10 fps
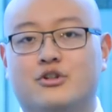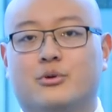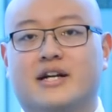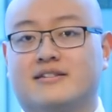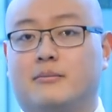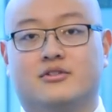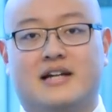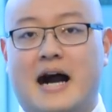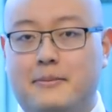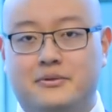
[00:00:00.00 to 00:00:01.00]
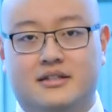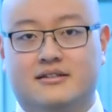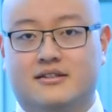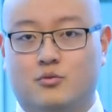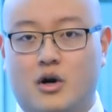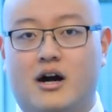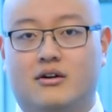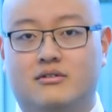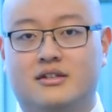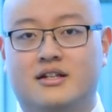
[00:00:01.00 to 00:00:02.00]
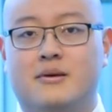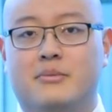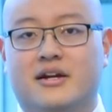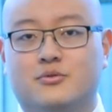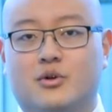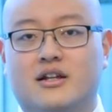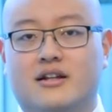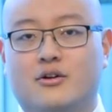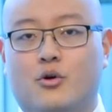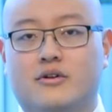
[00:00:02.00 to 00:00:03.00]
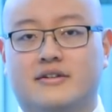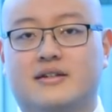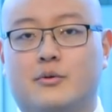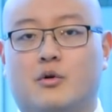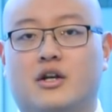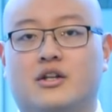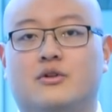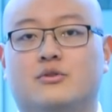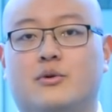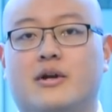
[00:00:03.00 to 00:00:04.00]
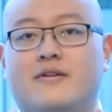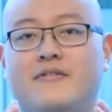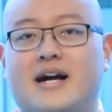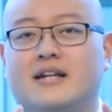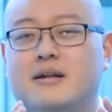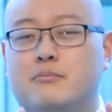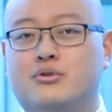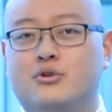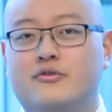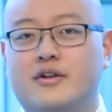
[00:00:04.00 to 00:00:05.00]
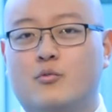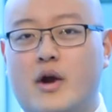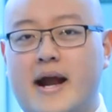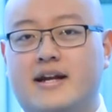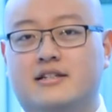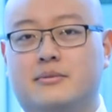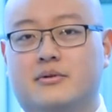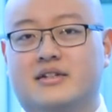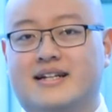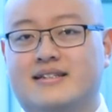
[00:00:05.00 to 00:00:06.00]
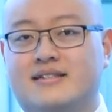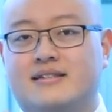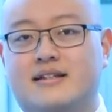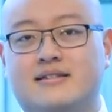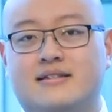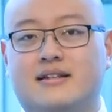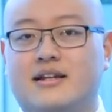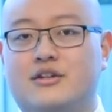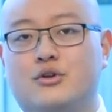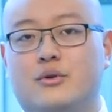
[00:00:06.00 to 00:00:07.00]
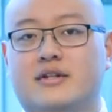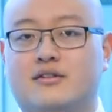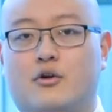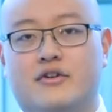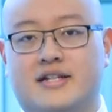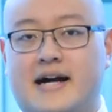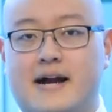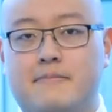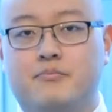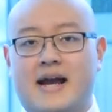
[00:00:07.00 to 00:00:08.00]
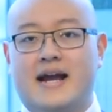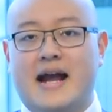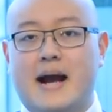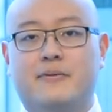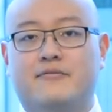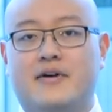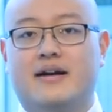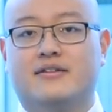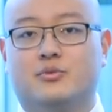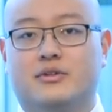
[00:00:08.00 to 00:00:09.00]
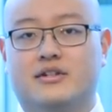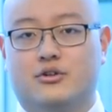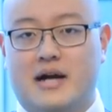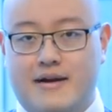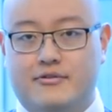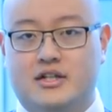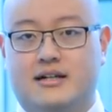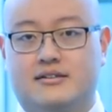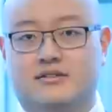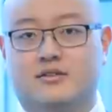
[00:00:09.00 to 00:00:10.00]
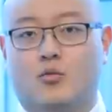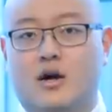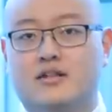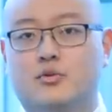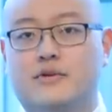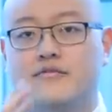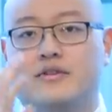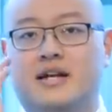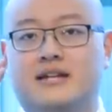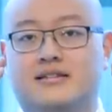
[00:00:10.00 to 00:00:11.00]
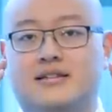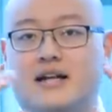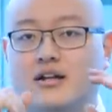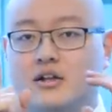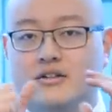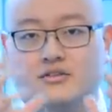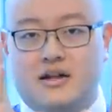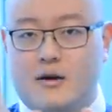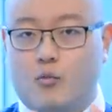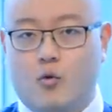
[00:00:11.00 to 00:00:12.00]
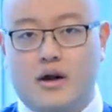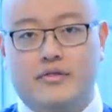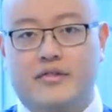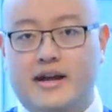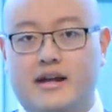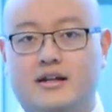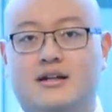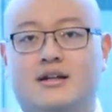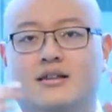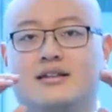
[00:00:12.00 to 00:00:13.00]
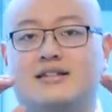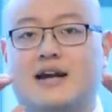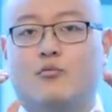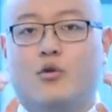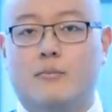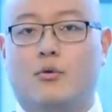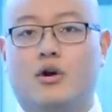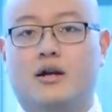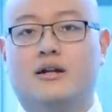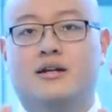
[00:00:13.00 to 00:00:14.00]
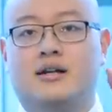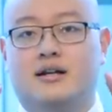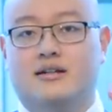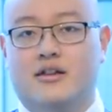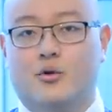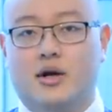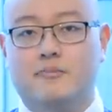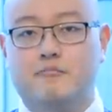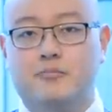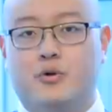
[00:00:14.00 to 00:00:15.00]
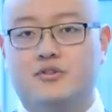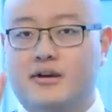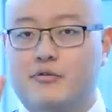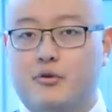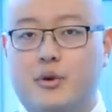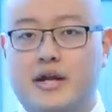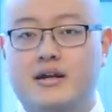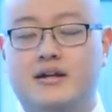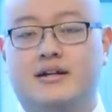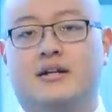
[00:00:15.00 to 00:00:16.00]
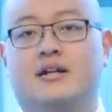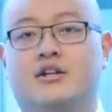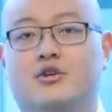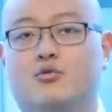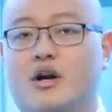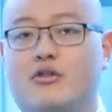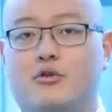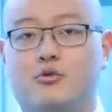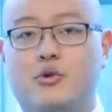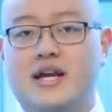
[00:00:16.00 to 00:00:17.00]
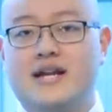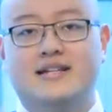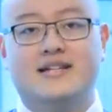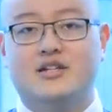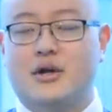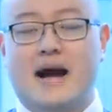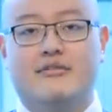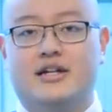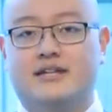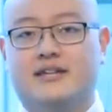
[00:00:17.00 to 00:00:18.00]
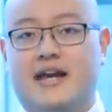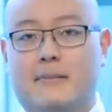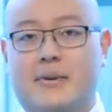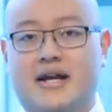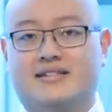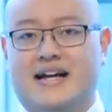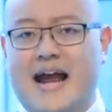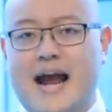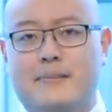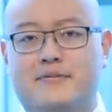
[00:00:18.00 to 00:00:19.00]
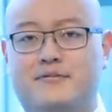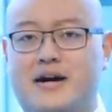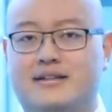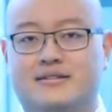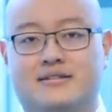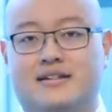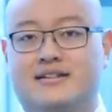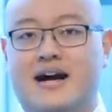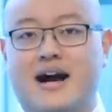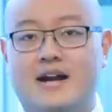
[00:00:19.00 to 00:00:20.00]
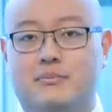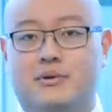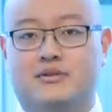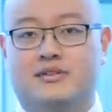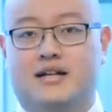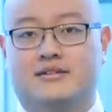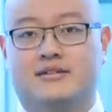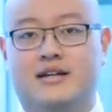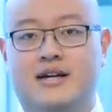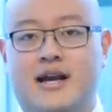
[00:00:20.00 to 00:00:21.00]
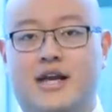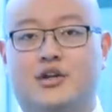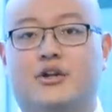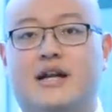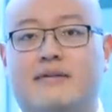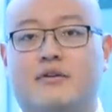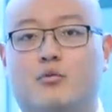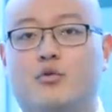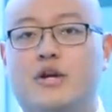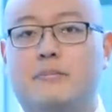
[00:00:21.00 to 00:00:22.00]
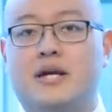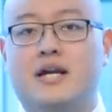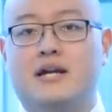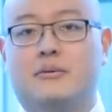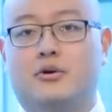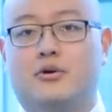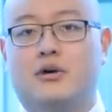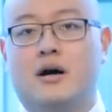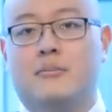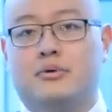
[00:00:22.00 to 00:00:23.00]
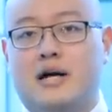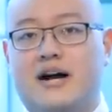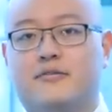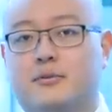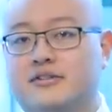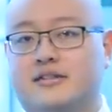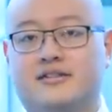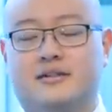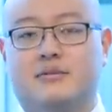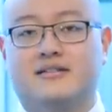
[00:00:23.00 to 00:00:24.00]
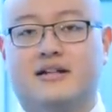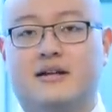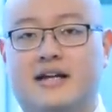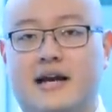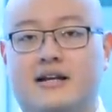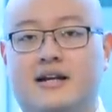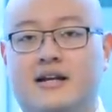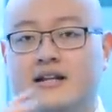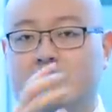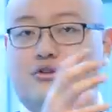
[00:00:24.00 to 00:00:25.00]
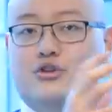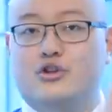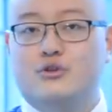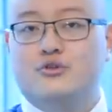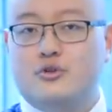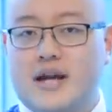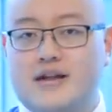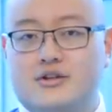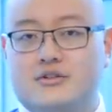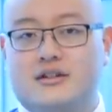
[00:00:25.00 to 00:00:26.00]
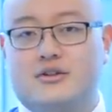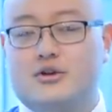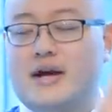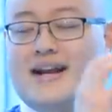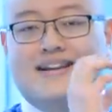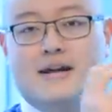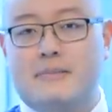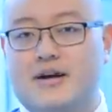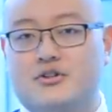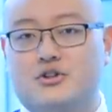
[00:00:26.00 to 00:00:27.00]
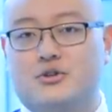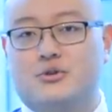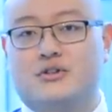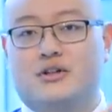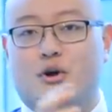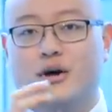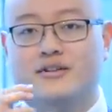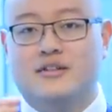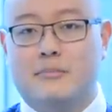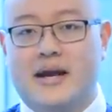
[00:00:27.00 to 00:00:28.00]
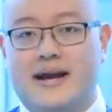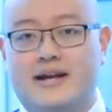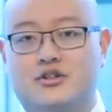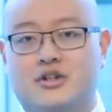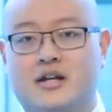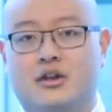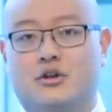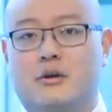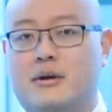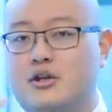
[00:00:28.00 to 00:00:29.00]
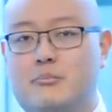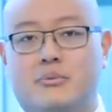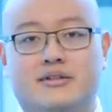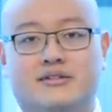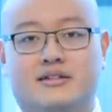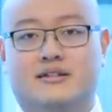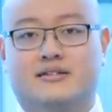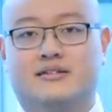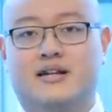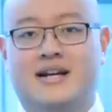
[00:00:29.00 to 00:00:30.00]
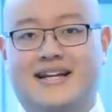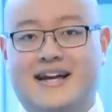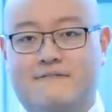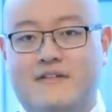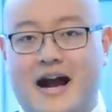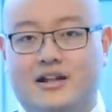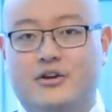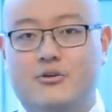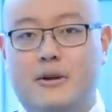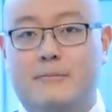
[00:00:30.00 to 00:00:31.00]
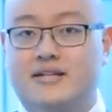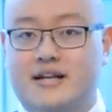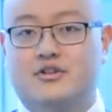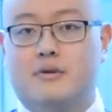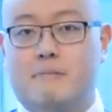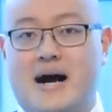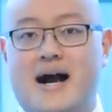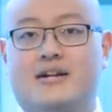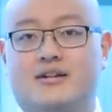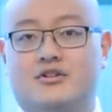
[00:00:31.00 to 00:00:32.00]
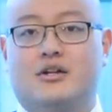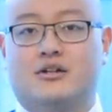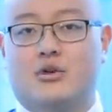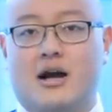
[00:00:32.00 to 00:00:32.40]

which one gets the most opt-ins as well. Because one of the core things that we want to do is we want to find the proven way to be able to consistently do this over time and amplify this with digital advertising. So once we've decided on just that one thing, let's add one more, another one. Once you have three, you run three digital advertising campaigns that amplifies this entire process, and you're gonna have a repeatable, profitable system that's gonna get your new strangers that don't know anything about you to go onto the page, learn about your business, get value, and potentially buy your introductory